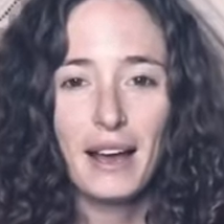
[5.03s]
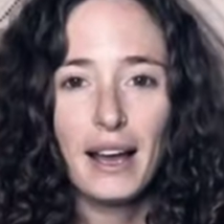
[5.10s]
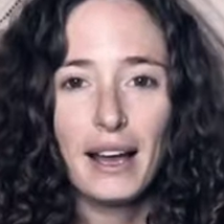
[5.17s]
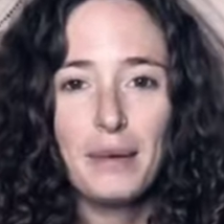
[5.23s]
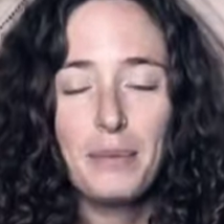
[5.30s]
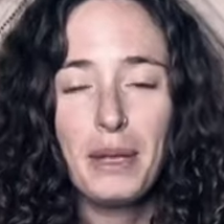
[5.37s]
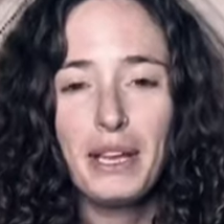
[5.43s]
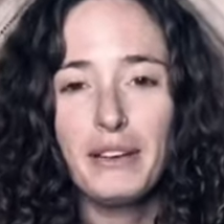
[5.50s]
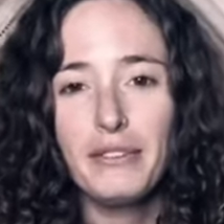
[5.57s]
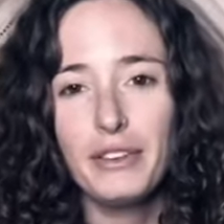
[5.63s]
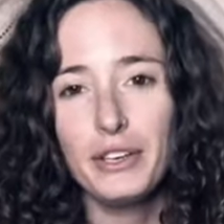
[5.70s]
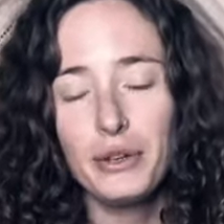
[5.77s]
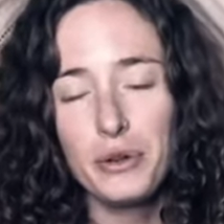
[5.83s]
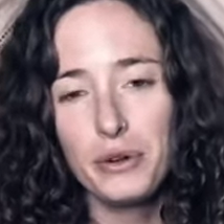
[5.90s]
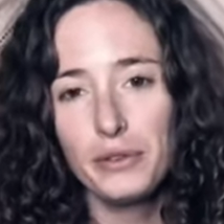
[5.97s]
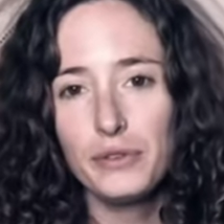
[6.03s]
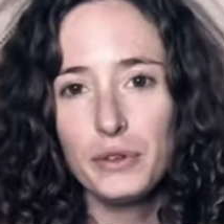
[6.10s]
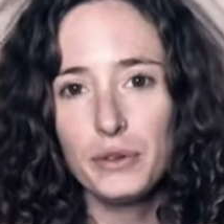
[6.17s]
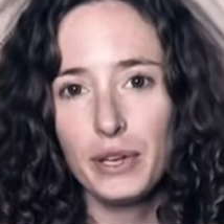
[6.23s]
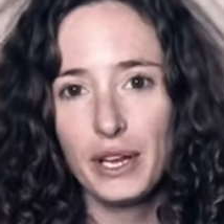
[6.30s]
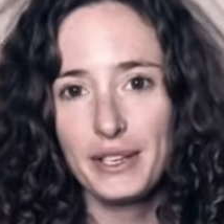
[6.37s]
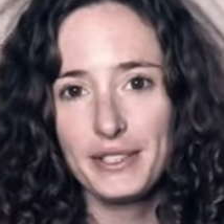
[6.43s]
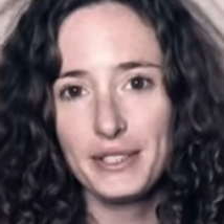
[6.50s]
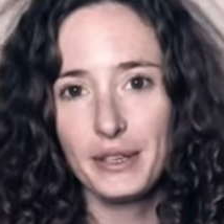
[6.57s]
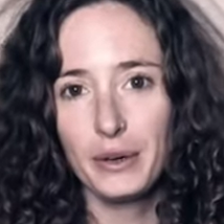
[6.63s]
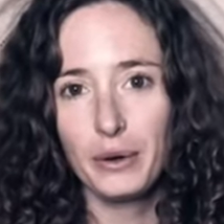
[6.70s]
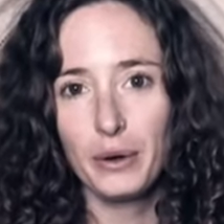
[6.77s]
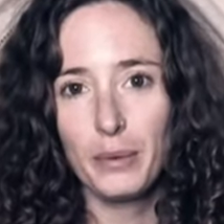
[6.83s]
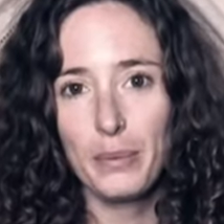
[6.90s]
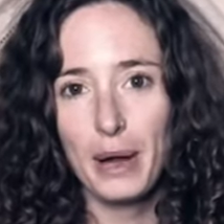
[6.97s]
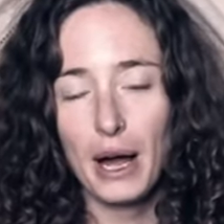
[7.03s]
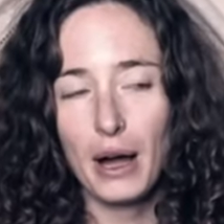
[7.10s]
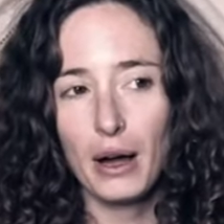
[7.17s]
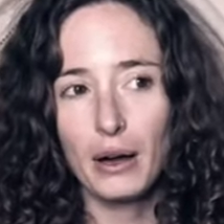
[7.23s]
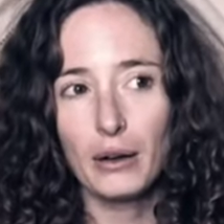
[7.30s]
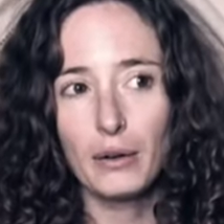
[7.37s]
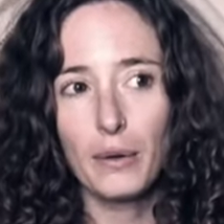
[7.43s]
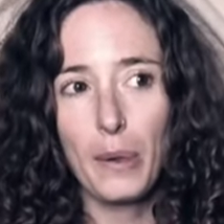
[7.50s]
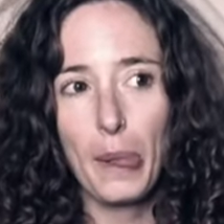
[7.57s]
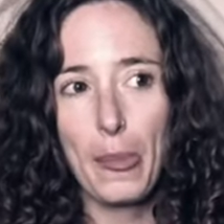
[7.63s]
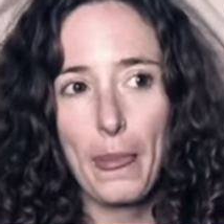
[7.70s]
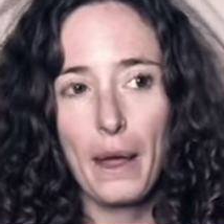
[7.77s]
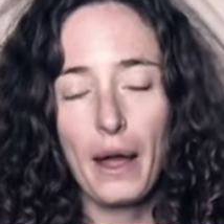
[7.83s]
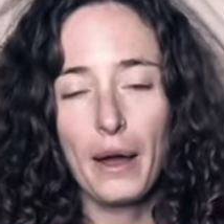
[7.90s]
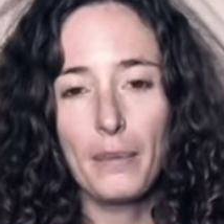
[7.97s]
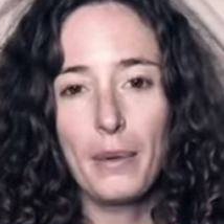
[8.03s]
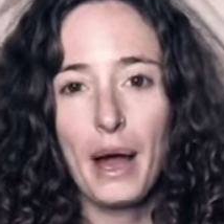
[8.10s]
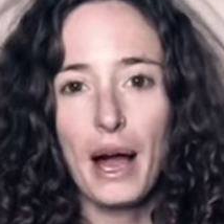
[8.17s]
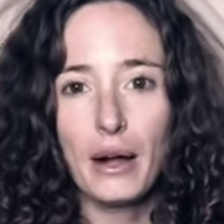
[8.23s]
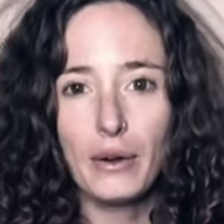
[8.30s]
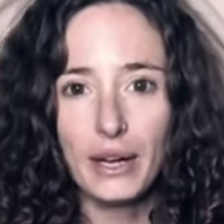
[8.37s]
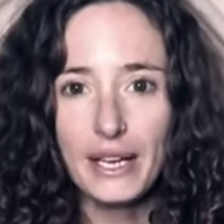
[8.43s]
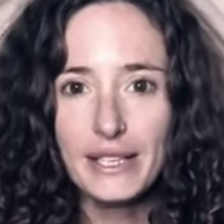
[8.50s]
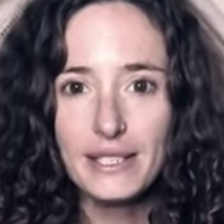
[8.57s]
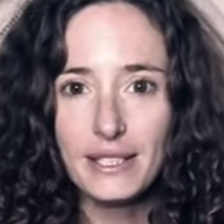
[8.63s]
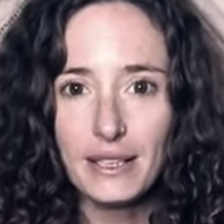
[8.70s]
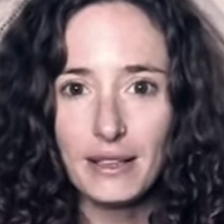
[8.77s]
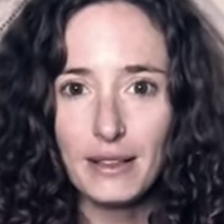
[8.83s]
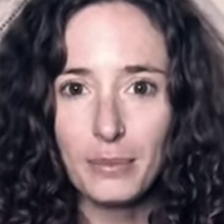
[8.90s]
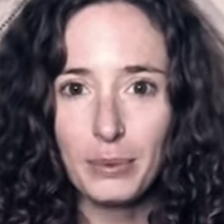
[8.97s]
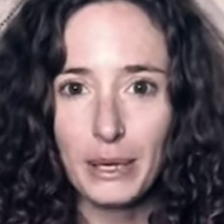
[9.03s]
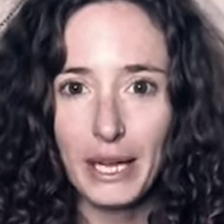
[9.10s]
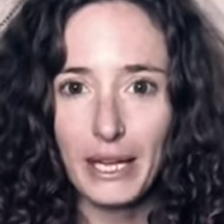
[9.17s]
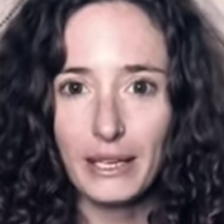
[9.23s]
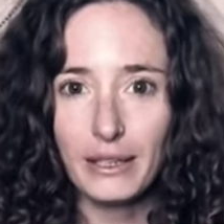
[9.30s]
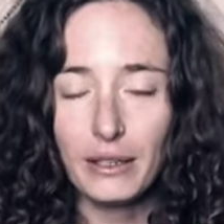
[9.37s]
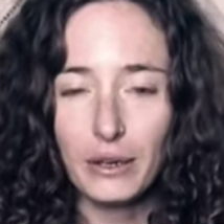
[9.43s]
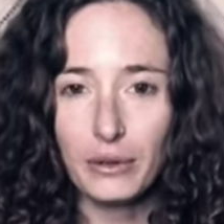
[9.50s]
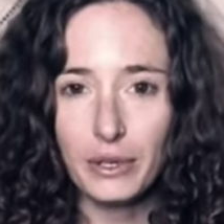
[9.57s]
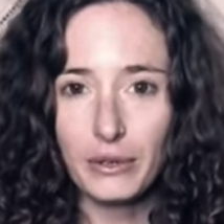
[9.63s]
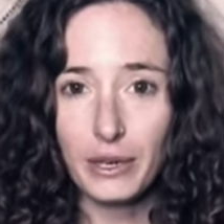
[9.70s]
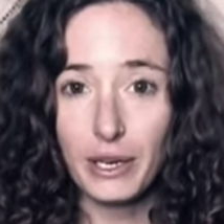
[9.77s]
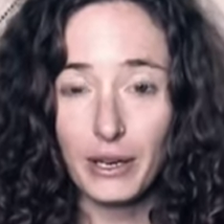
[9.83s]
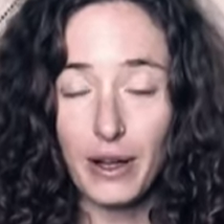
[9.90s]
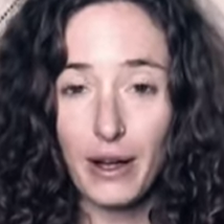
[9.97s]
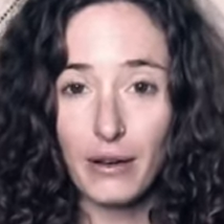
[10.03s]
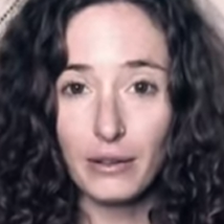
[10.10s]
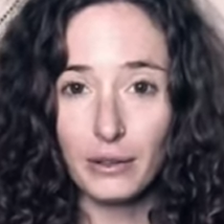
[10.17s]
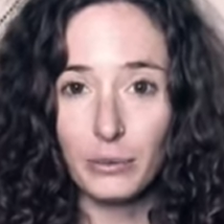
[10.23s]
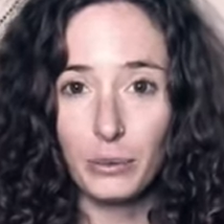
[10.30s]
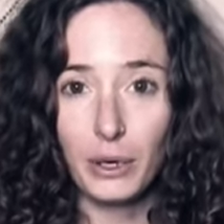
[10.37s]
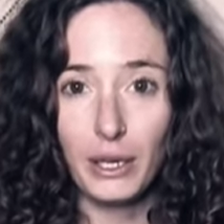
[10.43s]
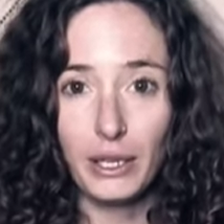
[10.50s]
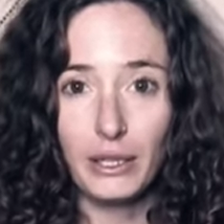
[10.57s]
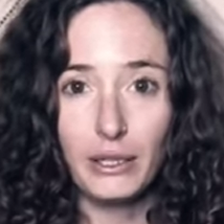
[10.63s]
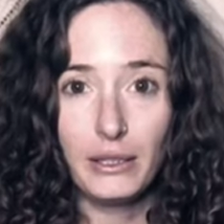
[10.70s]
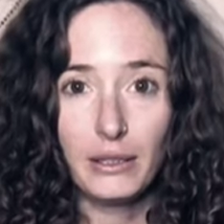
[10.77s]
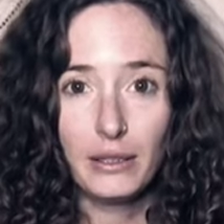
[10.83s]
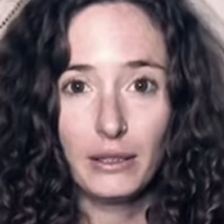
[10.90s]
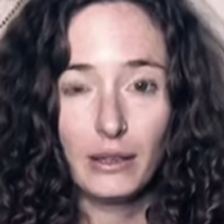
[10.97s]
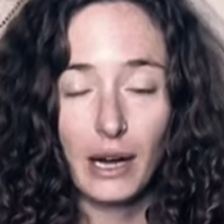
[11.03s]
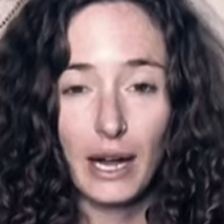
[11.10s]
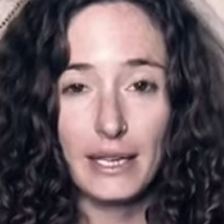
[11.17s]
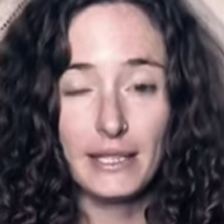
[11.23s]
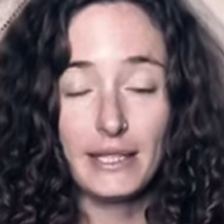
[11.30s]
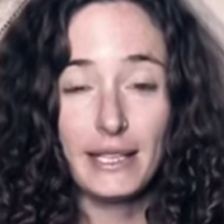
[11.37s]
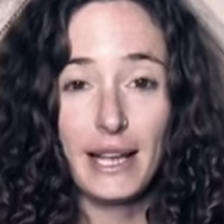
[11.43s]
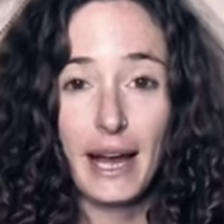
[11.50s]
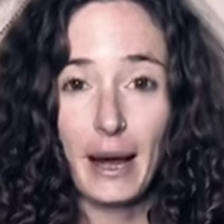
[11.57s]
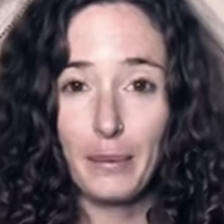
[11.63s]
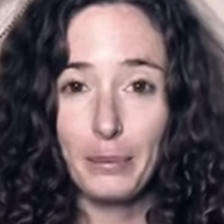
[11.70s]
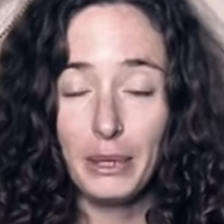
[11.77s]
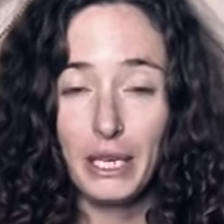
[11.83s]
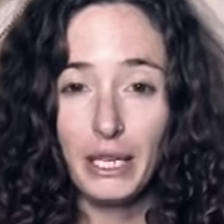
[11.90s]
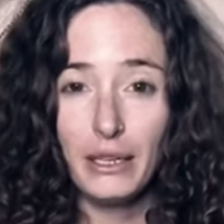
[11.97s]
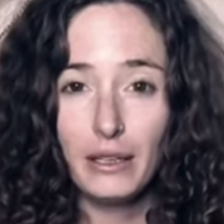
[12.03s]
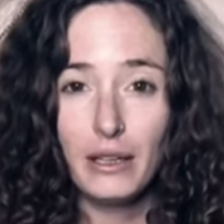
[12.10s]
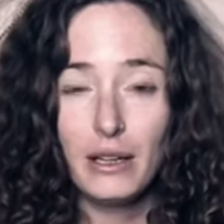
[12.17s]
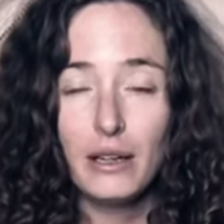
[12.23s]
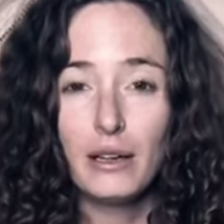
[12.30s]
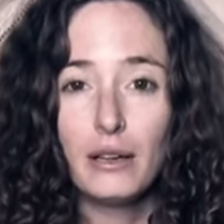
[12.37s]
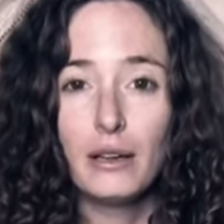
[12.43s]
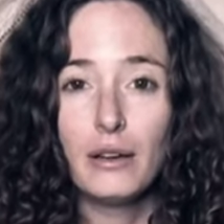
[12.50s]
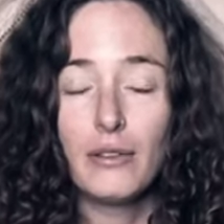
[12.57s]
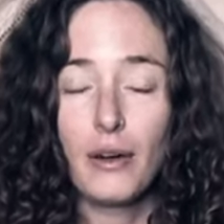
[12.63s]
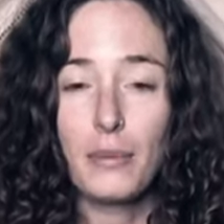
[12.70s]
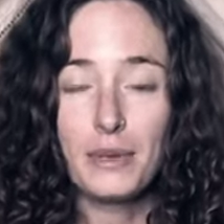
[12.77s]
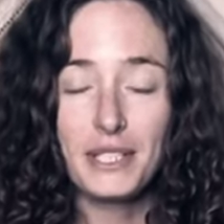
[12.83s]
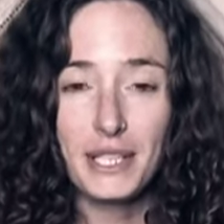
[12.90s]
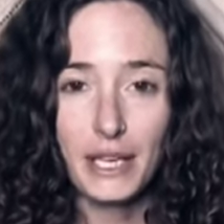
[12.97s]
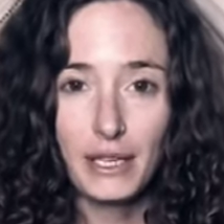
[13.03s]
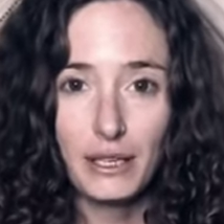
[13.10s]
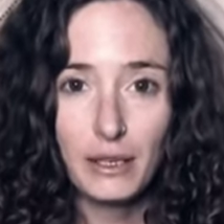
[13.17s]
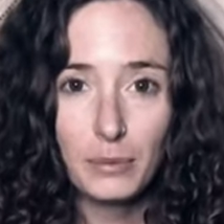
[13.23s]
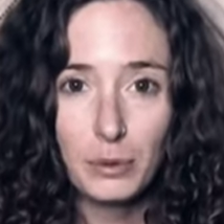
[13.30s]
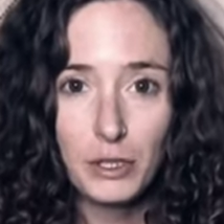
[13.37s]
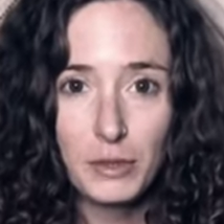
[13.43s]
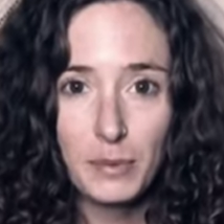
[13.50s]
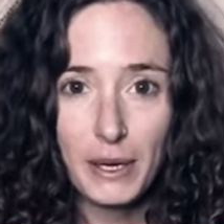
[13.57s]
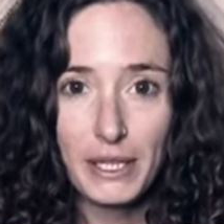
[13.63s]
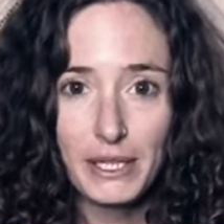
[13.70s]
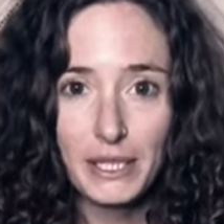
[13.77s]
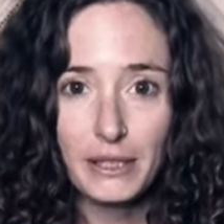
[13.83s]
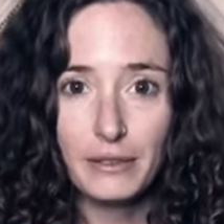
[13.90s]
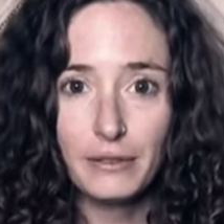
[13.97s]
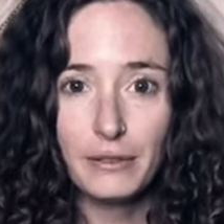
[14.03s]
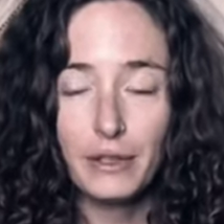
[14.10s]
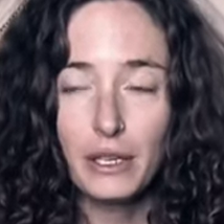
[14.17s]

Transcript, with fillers: I made a video a few days ago about um, how I see the planet going right now and what I see happening from a psychic perspective.